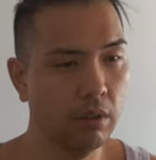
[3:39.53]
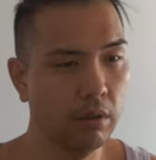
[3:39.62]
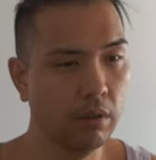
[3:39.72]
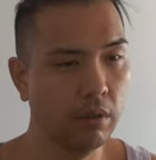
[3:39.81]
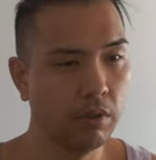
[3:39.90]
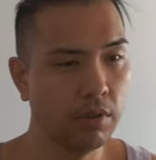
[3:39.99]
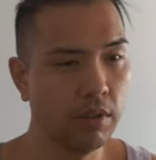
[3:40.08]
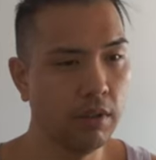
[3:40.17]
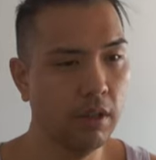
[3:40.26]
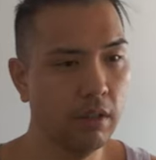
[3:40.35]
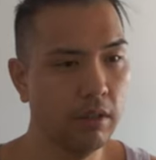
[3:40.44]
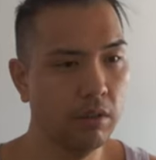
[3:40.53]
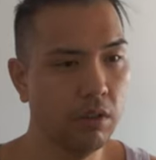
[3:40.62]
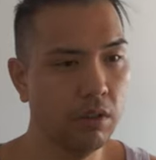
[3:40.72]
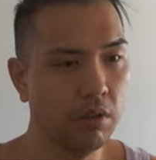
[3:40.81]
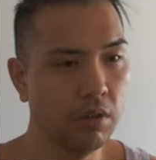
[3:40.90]
Let's send data.
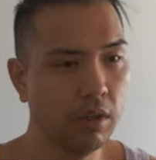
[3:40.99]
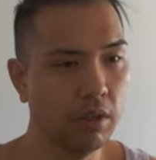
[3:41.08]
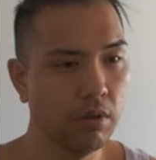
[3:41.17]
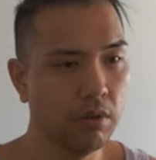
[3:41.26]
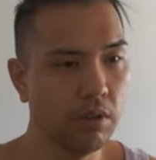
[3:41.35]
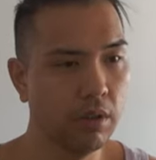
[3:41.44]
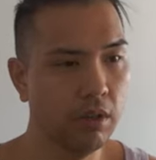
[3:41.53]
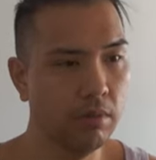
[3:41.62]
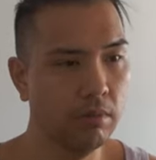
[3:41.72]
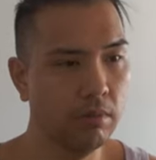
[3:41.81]
Cheesecake's on sale.